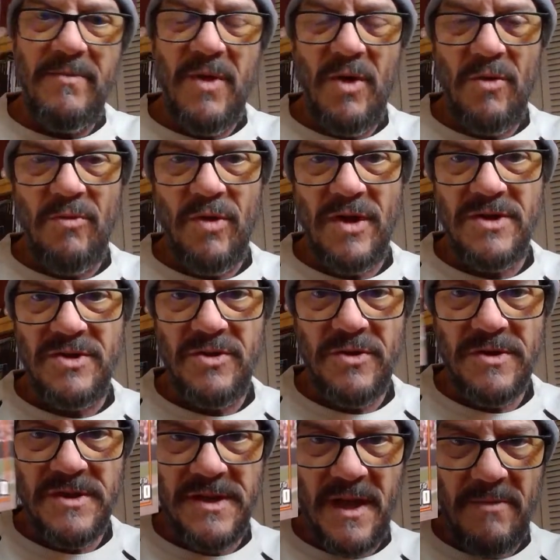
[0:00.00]
Home run
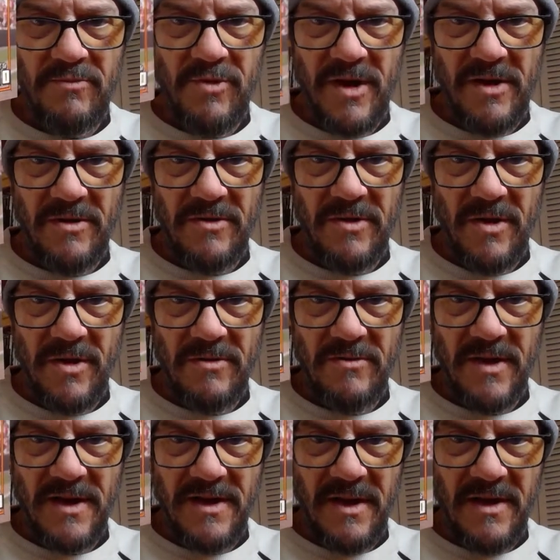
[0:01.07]
shortstop record card
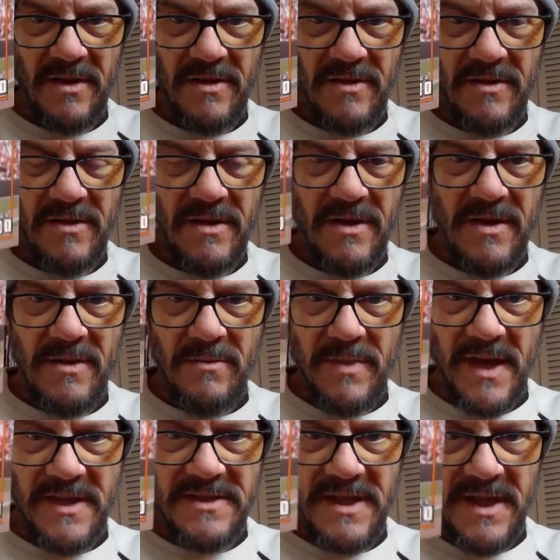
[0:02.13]
right there.
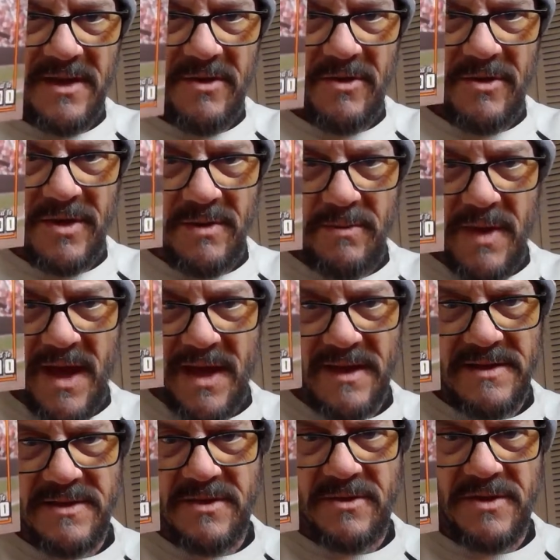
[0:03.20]
Passing Ernie
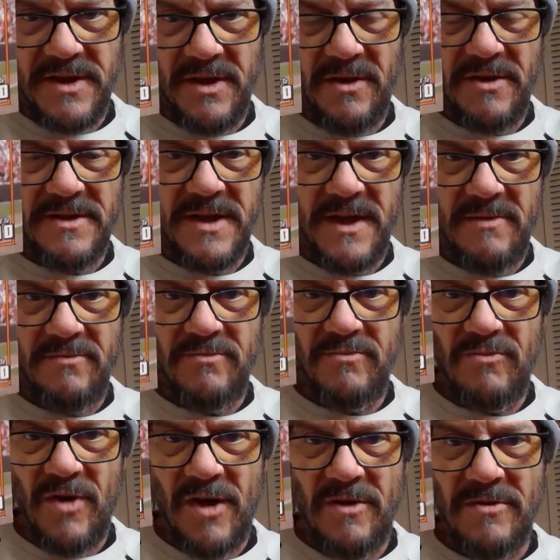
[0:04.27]
Banks on the all-time
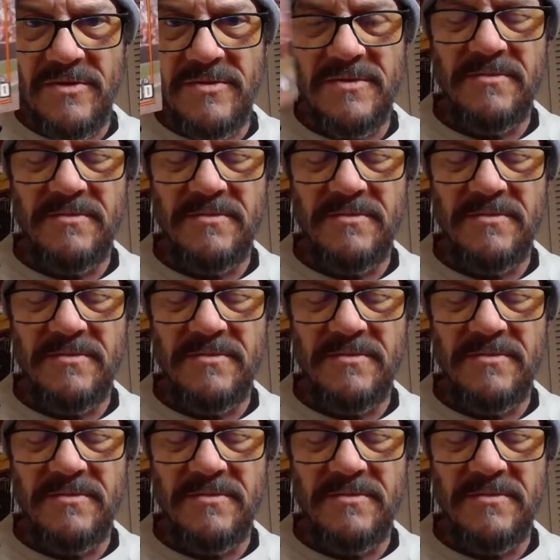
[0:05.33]
record.